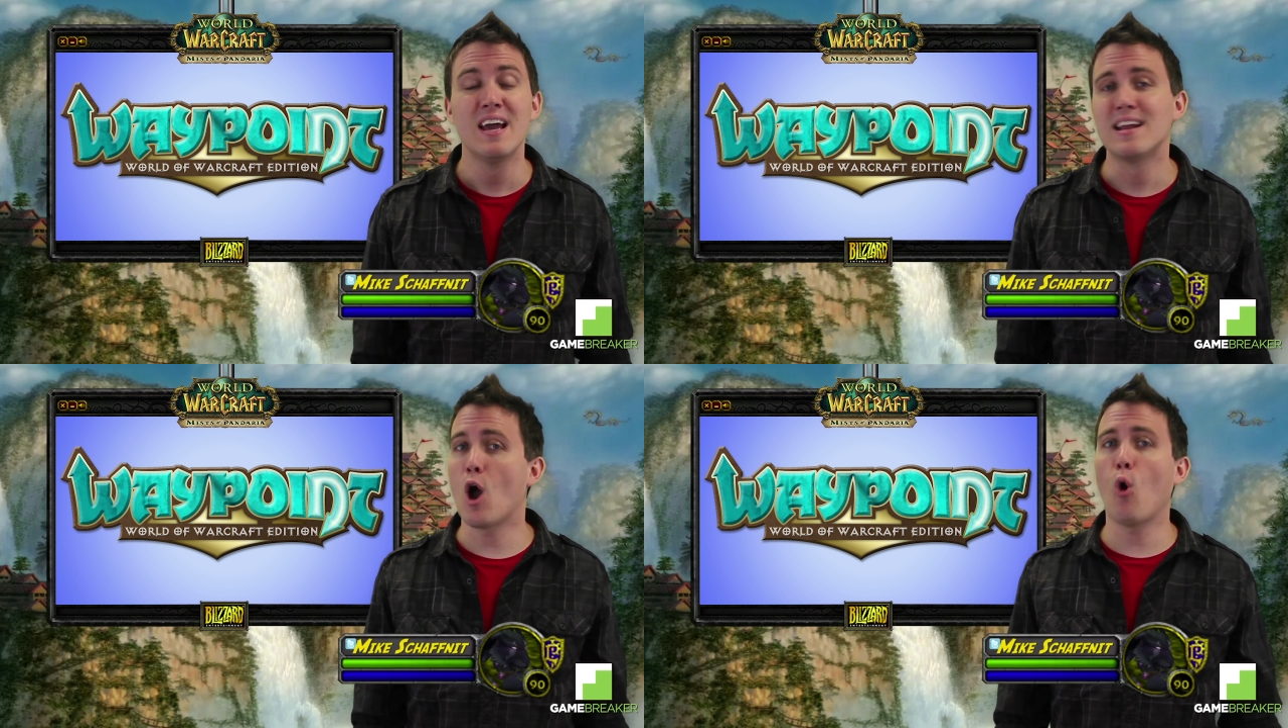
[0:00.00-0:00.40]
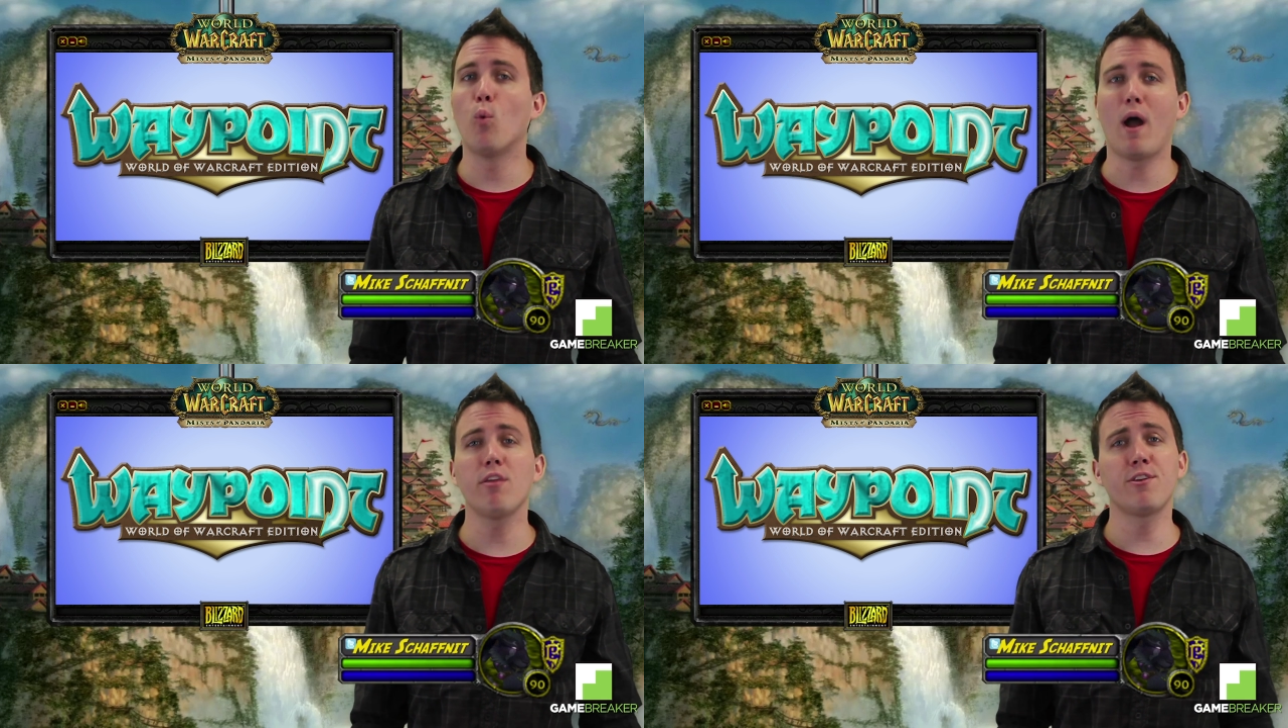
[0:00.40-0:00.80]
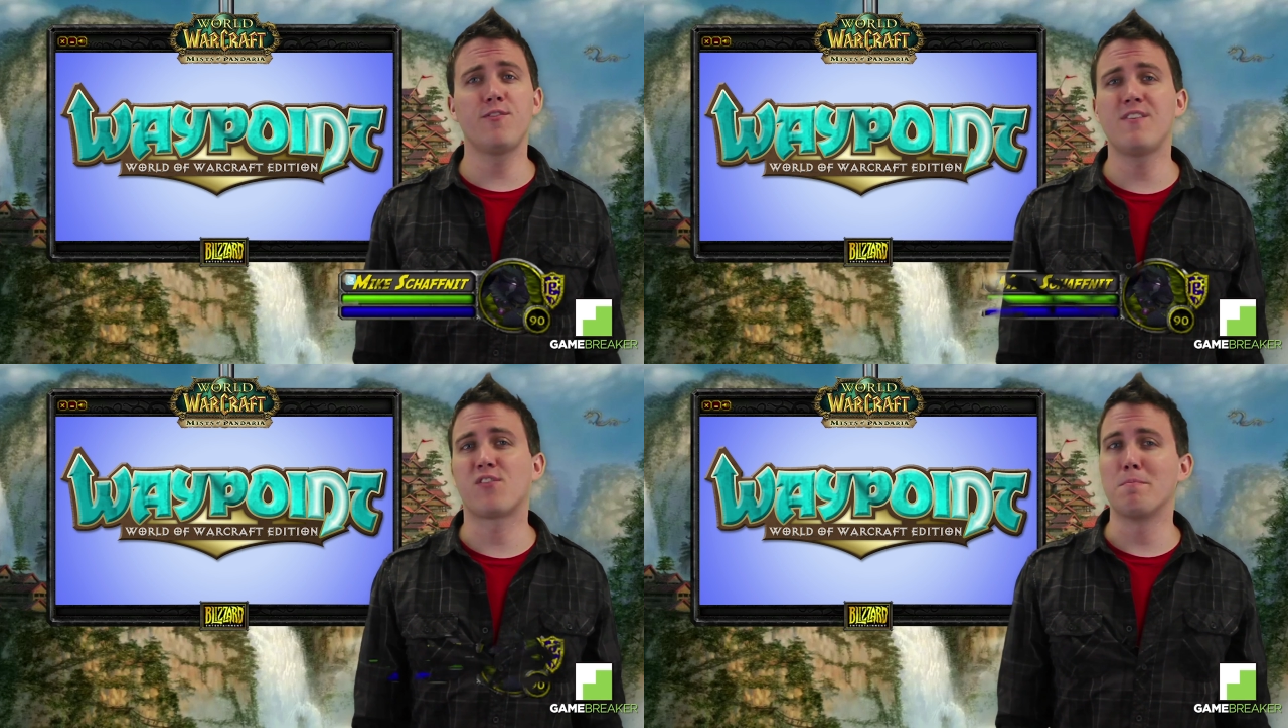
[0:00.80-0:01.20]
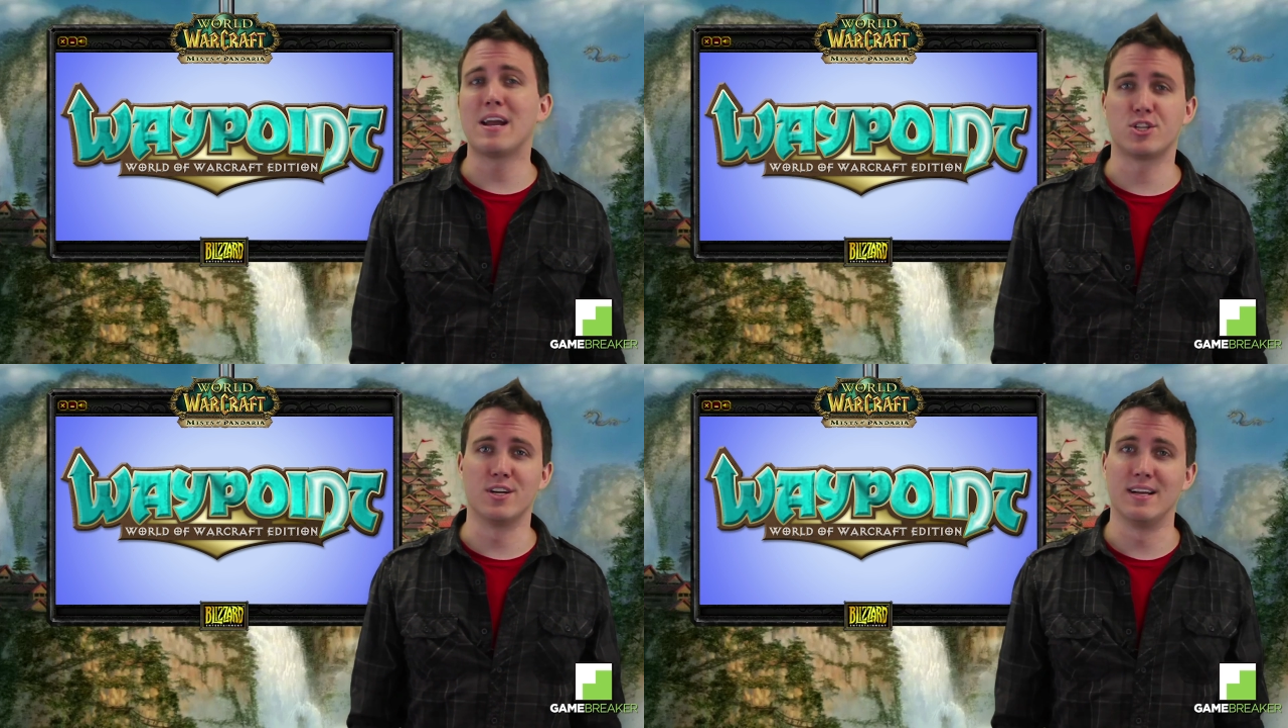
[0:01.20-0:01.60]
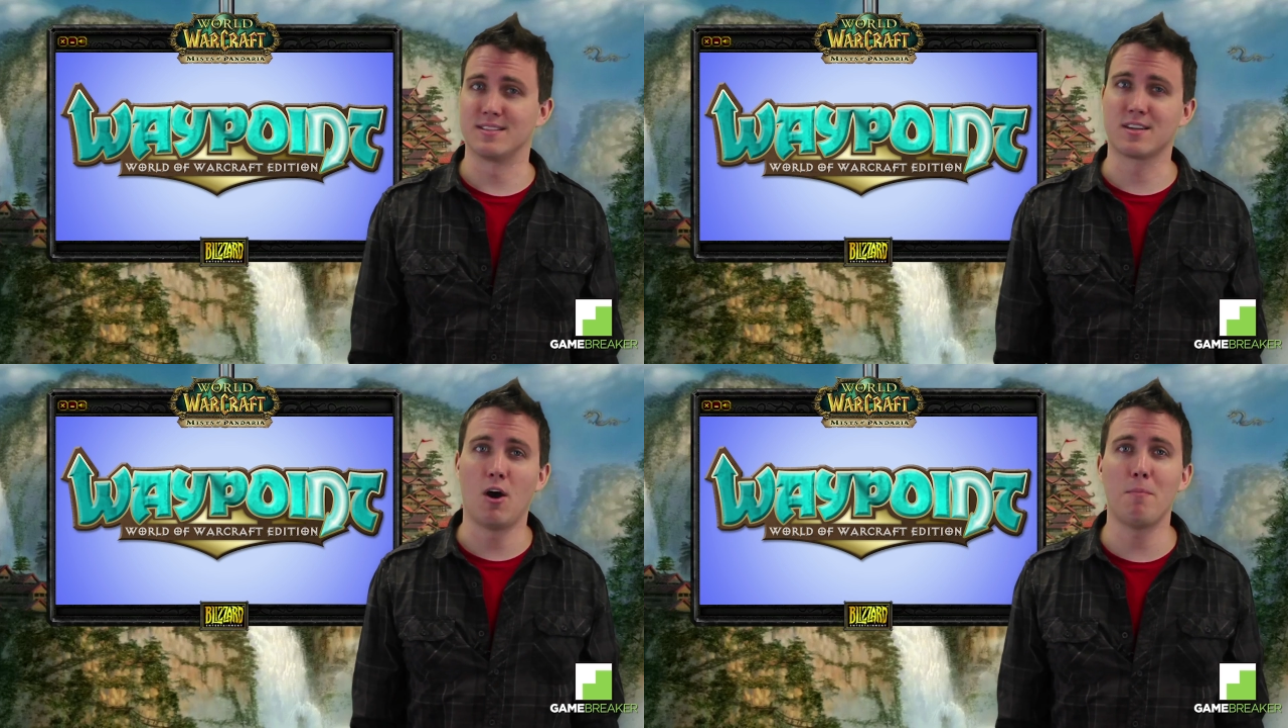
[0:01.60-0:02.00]
Now, a wealth of information
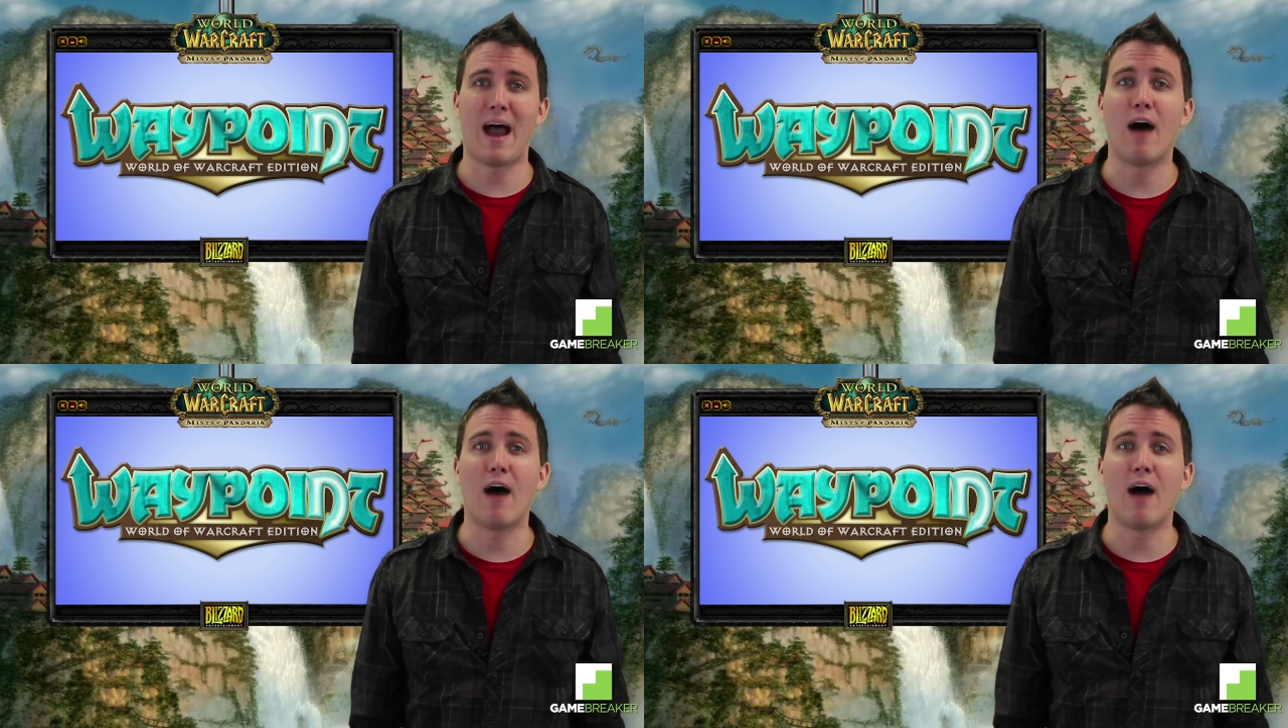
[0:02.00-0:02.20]
has come